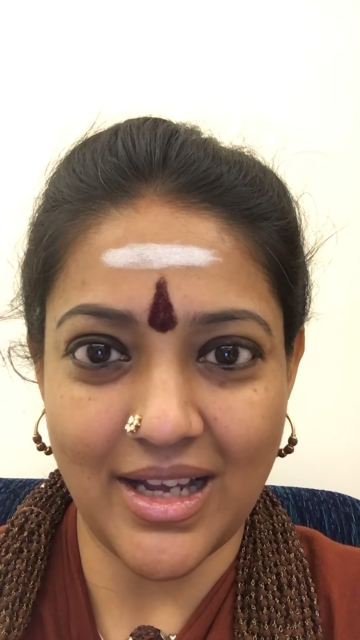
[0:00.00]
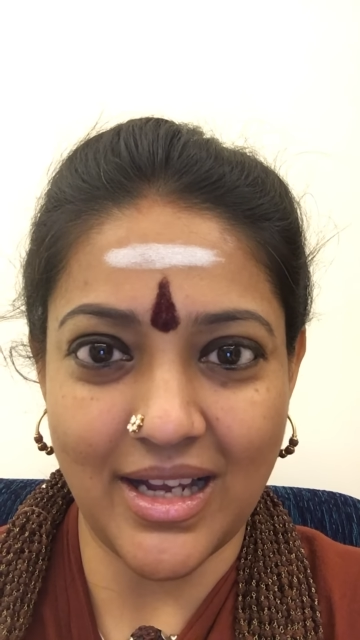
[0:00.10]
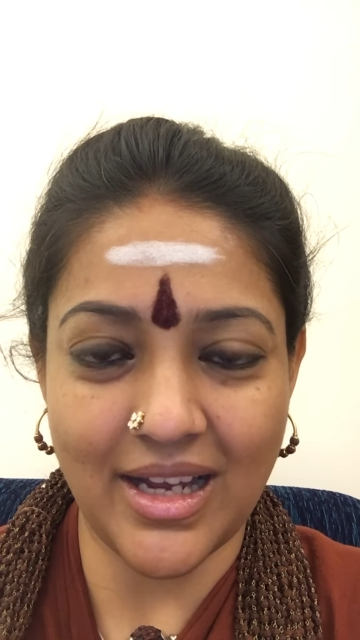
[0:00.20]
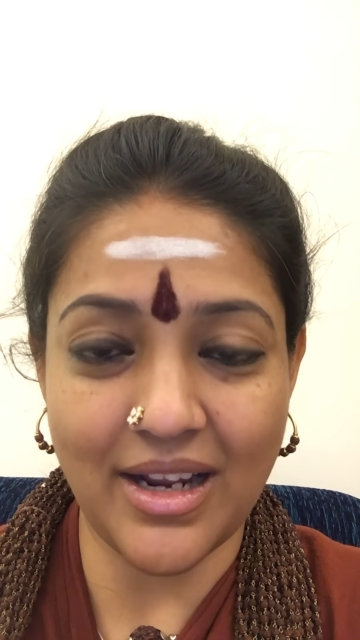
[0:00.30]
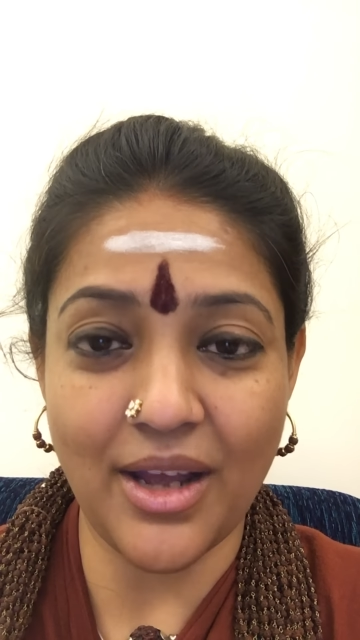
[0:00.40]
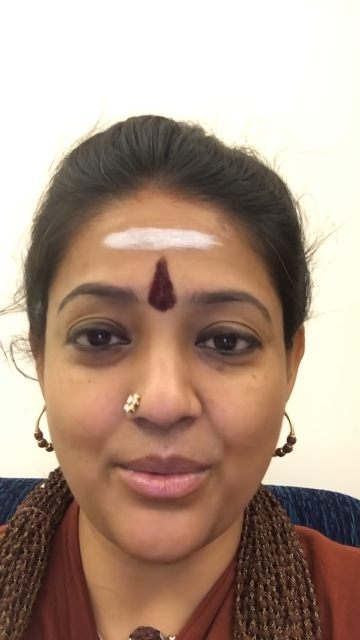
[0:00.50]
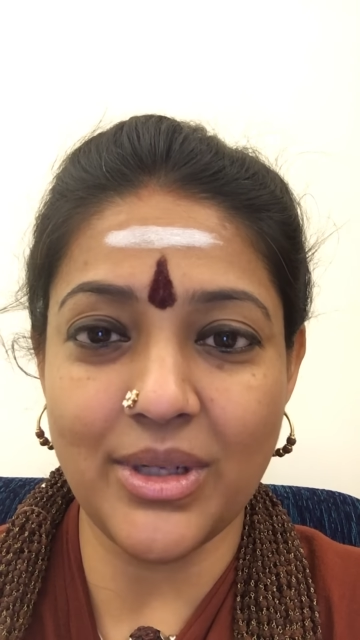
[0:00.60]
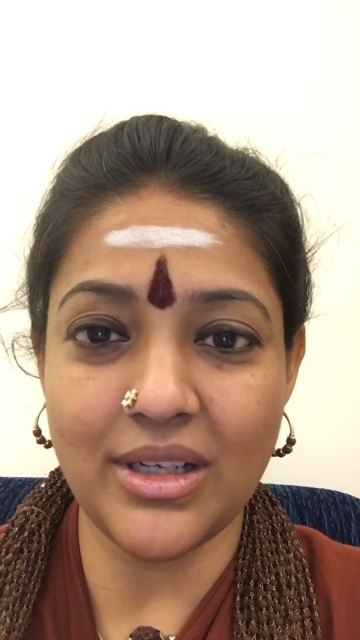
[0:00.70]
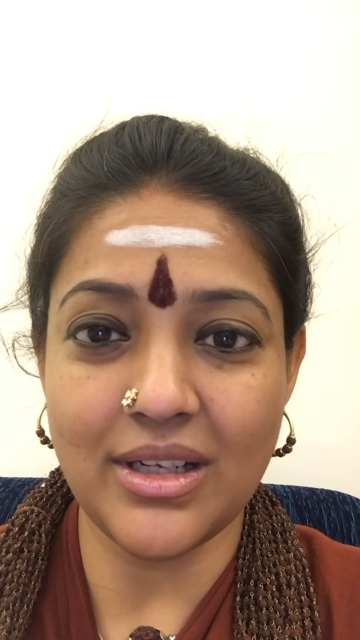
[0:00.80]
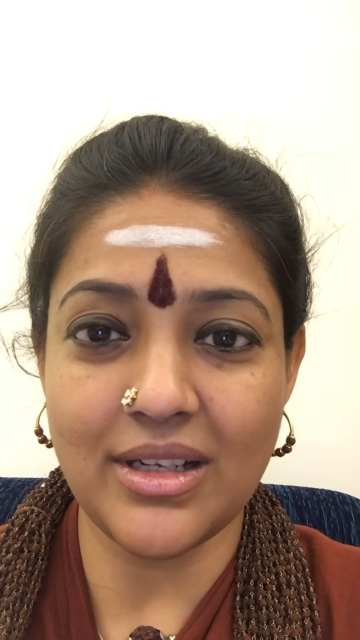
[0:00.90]
and I
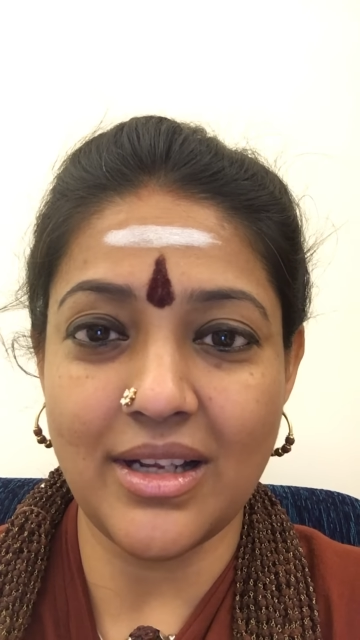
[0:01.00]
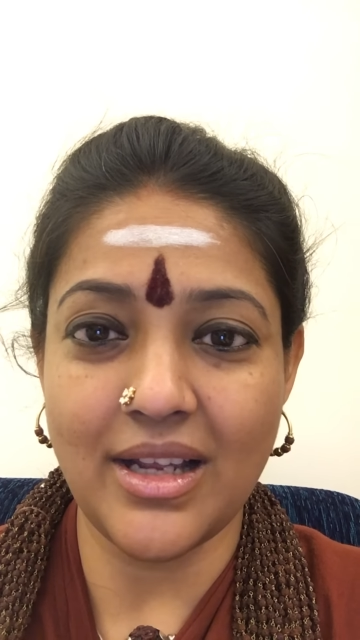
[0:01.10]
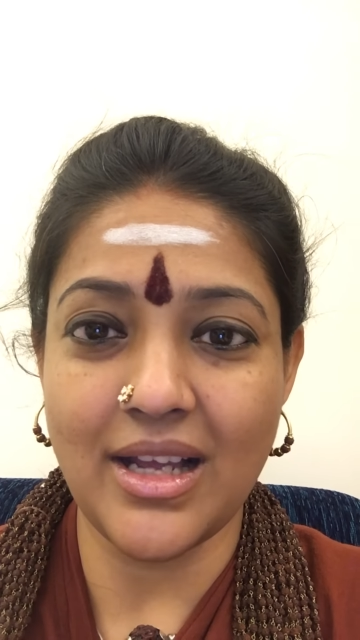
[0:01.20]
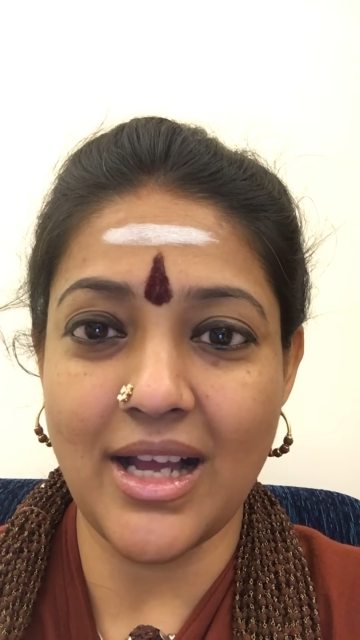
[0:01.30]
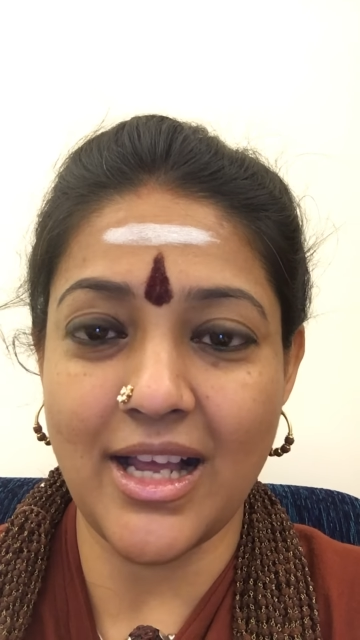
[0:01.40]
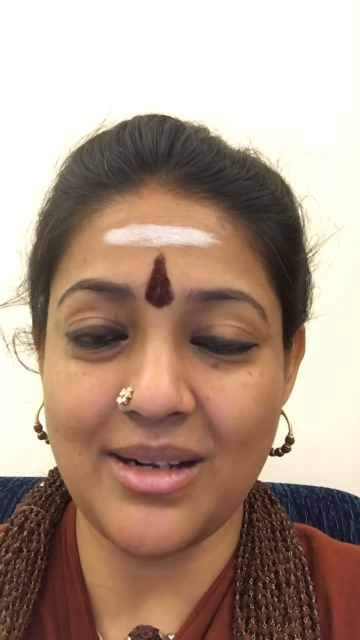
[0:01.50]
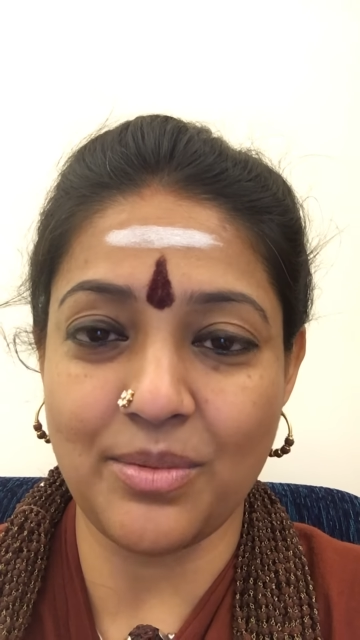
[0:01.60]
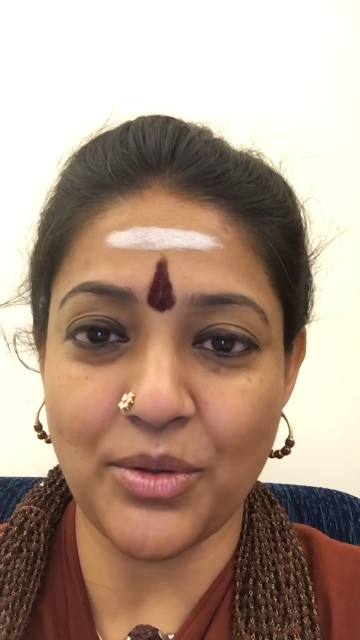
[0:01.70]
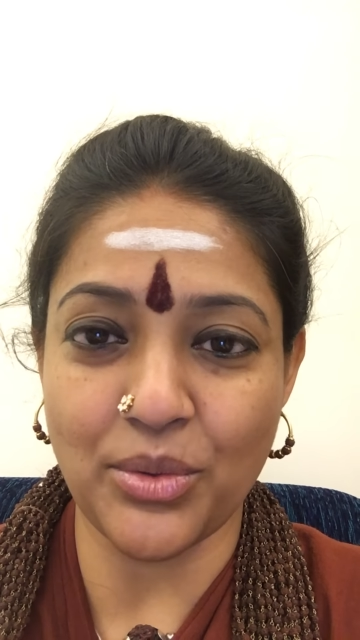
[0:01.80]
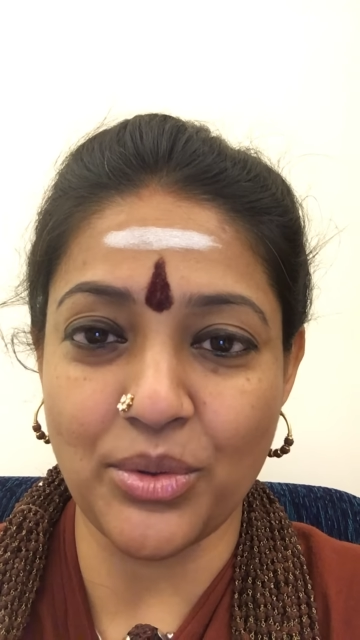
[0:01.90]
will help
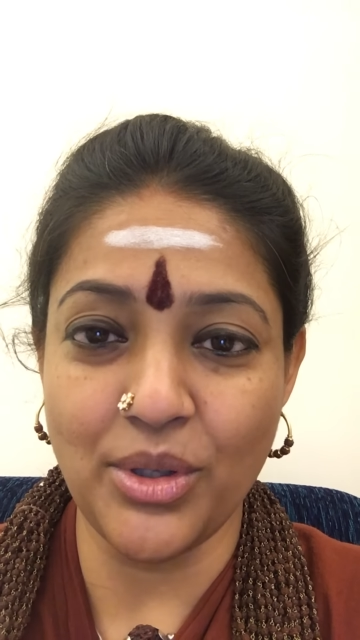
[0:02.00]
you